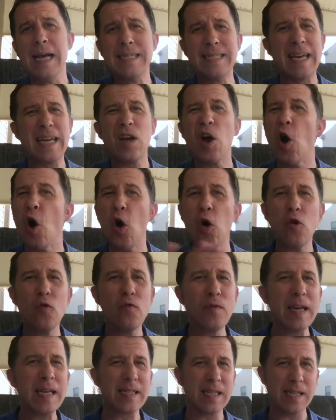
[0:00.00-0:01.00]
Take all
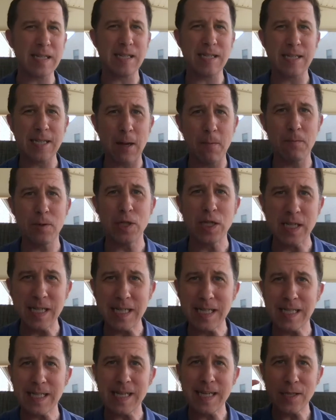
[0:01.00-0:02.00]
these assumptions,
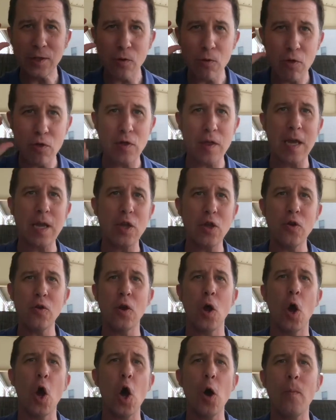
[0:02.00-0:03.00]
these things you think you
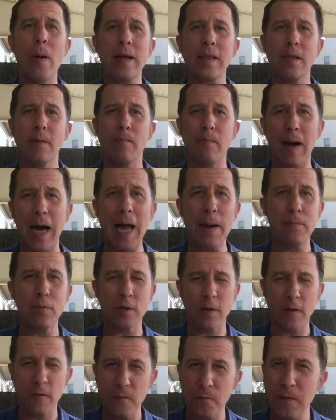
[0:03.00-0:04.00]
know about the
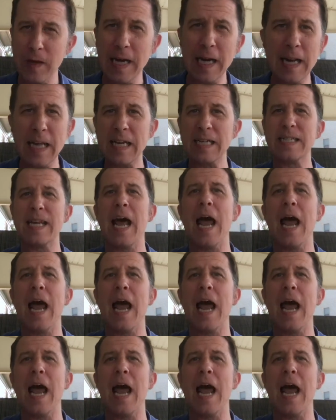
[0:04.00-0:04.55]
Bible, the feelings,